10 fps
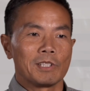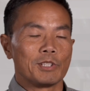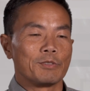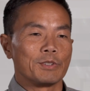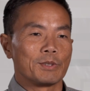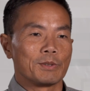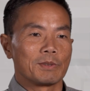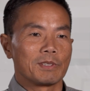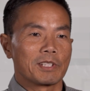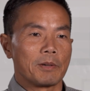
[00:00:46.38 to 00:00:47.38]

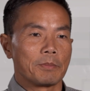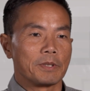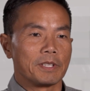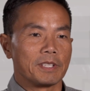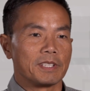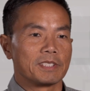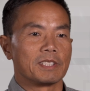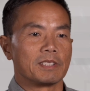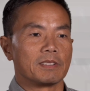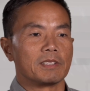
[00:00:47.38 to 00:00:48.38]
interviewed the companies
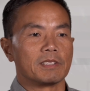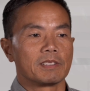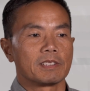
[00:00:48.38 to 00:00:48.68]
and